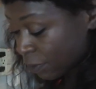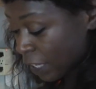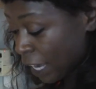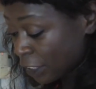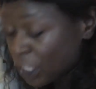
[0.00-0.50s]

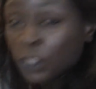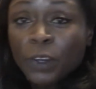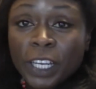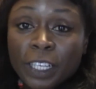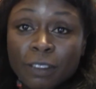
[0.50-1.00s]
They actually
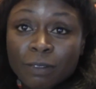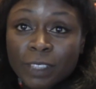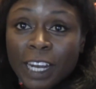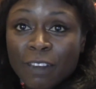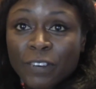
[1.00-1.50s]
cook it
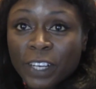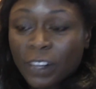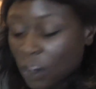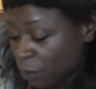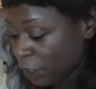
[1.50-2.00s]
in
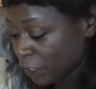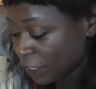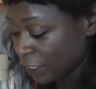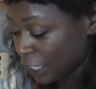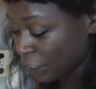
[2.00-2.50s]
Africa a lot
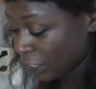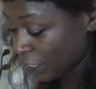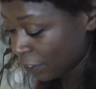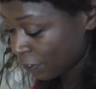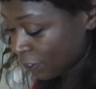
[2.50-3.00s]
because it's
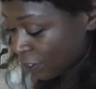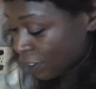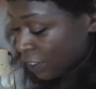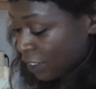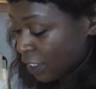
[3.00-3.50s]
actually
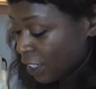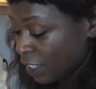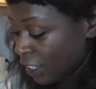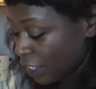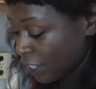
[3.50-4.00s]

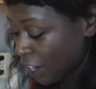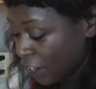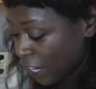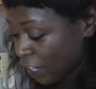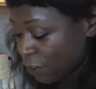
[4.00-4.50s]
in
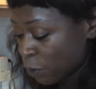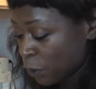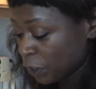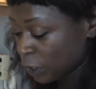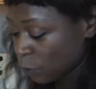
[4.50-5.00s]
our neck of the
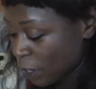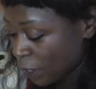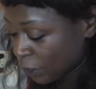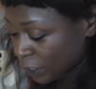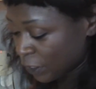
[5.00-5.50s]
woods as
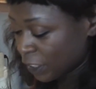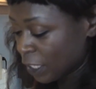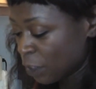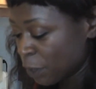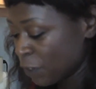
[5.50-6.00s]
well, so it's a little